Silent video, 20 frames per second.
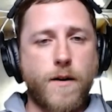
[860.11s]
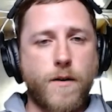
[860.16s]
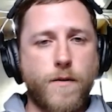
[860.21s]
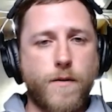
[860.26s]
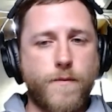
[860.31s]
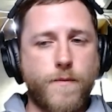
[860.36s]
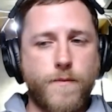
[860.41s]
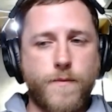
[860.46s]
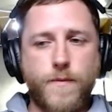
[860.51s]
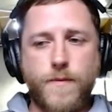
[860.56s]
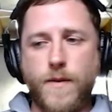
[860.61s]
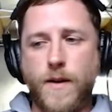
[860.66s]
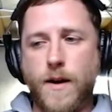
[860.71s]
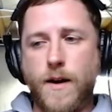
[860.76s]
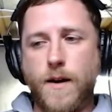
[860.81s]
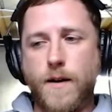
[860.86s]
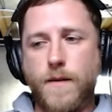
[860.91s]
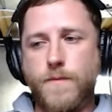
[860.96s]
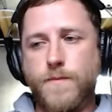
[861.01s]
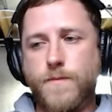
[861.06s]
or
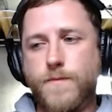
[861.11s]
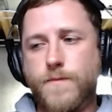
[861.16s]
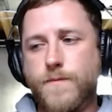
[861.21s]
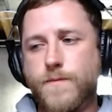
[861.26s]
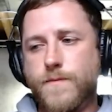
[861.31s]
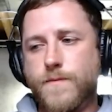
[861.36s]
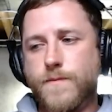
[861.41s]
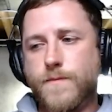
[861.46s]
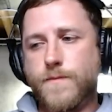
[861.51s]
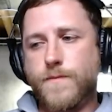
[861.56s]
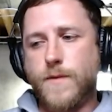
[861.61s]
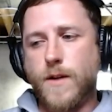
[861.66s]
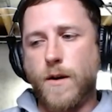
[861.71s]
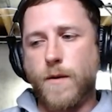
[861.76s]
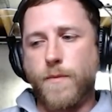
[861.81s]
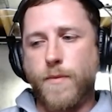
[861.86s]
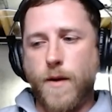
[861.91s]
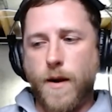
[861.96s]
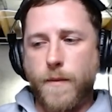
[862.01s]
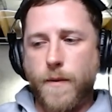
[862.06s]
her
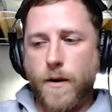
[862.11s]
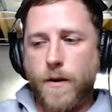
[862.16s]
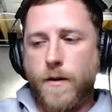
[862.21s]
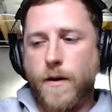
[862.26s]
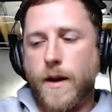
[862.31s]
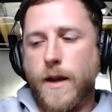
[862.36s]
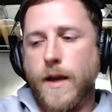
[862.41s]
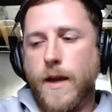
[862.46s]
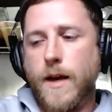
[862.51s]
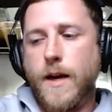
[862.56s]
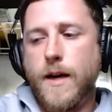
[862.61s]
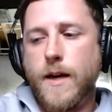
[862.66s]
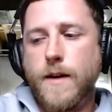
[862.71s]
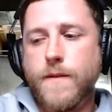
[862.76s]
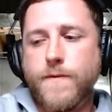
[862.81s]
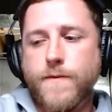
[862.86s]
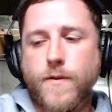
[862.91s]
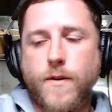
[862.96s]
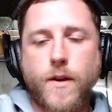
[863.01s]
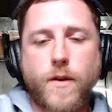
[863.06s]
primary
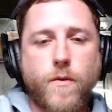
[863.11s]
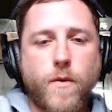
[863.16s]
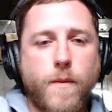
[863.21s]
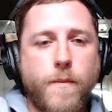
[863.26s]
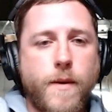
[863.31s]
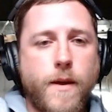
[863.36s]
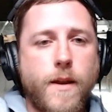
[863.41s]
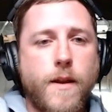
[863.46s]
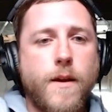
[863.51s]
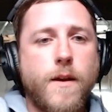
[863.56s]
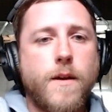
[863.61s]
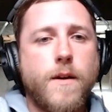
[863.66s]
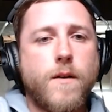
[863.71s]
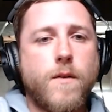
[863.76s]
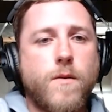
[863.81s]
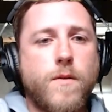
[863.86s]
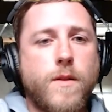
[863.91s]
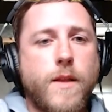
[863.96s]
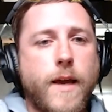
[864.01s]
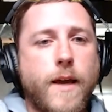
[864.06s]
foot equipment
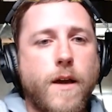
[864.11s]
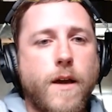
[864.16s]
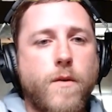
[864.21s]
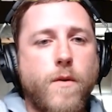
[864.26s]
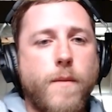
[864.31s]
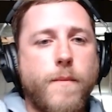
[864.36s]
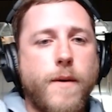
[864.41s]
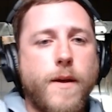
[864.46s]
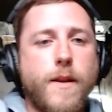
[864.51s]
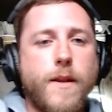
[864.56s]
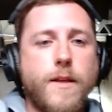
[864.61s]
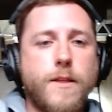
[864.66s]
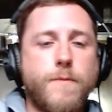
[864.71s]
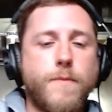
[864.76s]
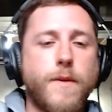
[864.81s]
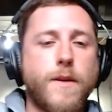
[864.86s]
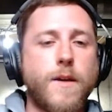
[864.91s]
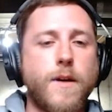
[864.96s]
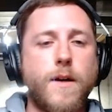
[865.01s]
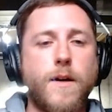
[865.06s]
or leg equipment, is
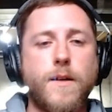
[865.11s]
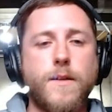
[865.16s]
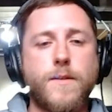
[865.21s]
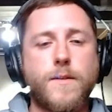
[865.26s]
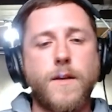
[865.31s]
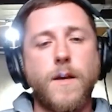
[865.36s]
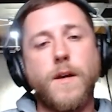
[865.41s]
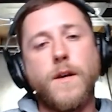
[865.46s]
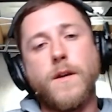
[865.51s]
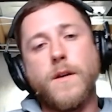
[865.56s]
because